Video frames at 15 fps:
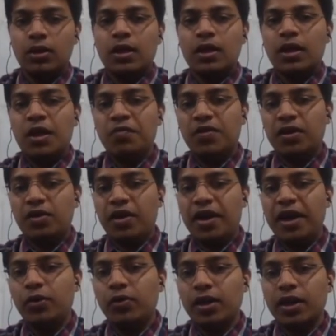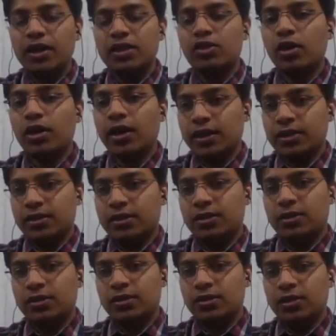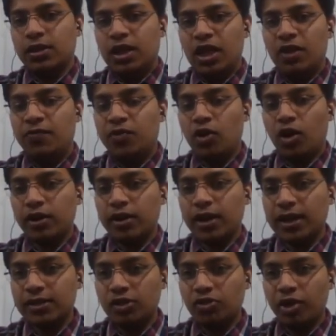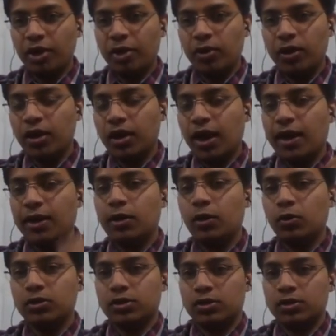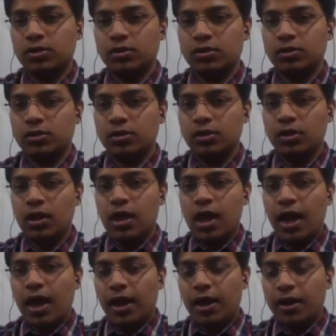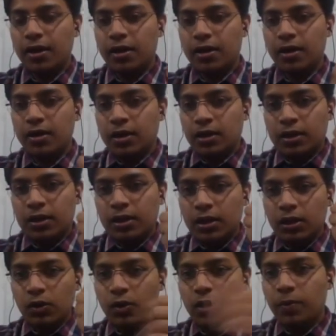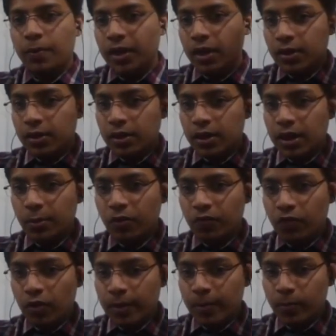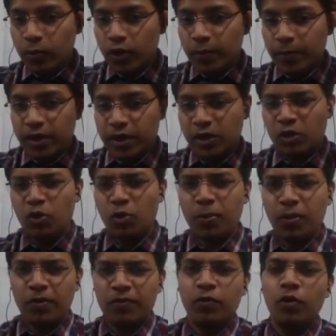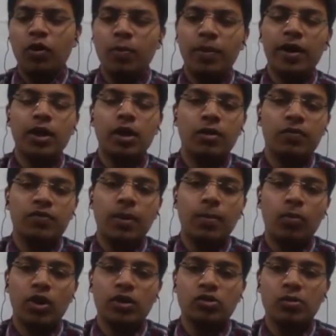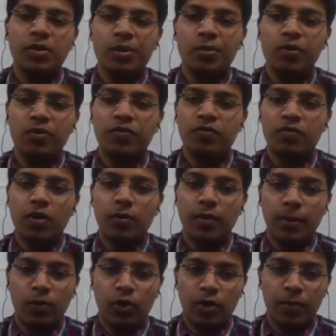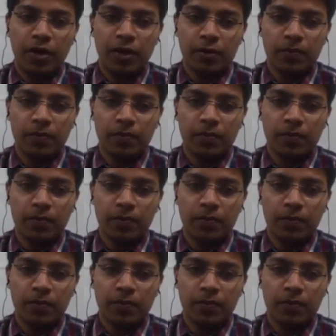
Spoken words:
If a trade union is organized, if you organize a trade union, I'll close and you will be removed from employment. A whole bundle of the employees will be removed from employment.